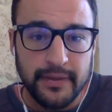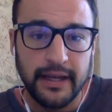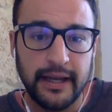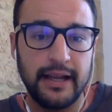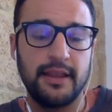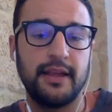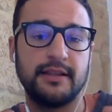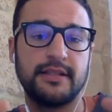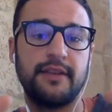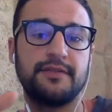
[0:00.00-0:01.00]
healthy
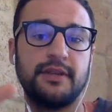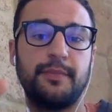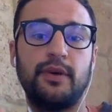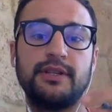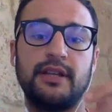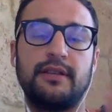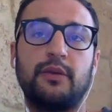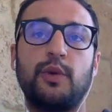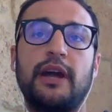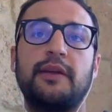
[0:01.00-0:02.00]
and safety policy
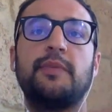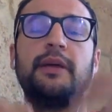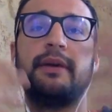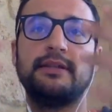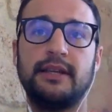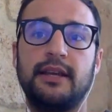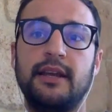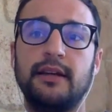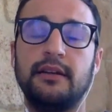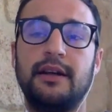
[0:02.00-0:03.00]
that we are implementing
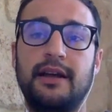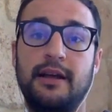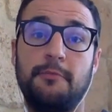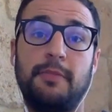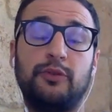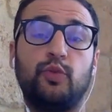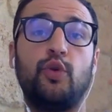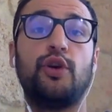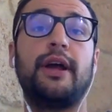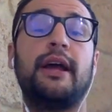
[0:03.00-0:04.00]
here. But
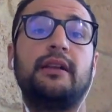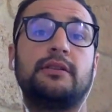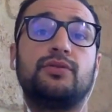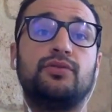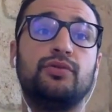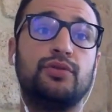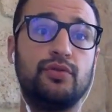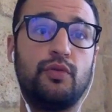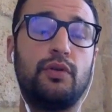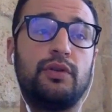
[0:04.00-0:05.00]
what else do
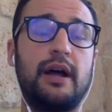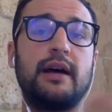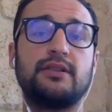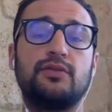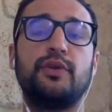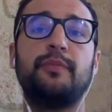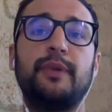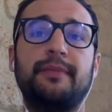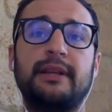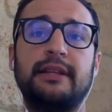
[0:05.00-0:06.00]
you want us to
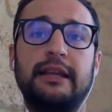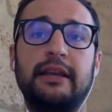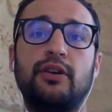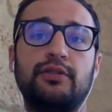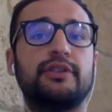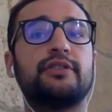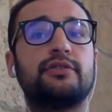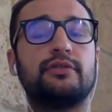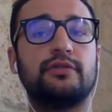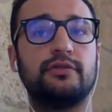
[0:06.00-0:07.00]
implement in order
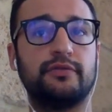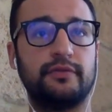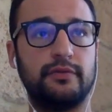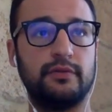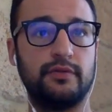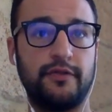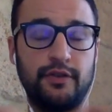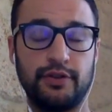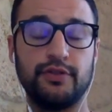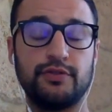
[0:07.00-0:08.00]

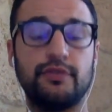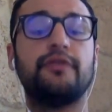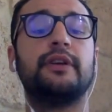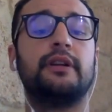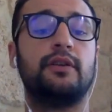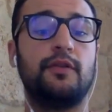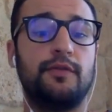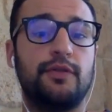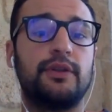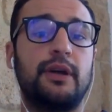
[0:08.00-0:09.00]
for you to feel
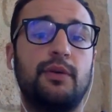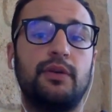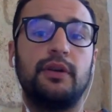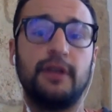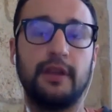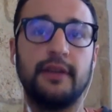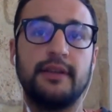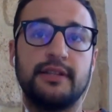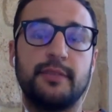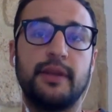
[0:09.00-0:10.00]
comfortable in
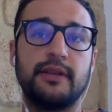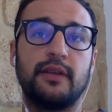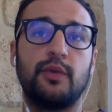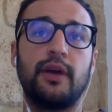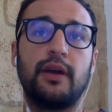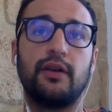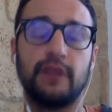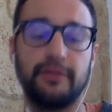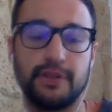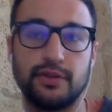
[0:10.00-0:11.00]
this place that we are all
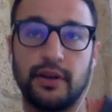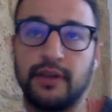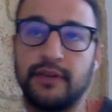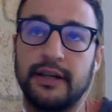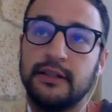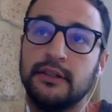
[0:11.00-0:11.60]
living together, right?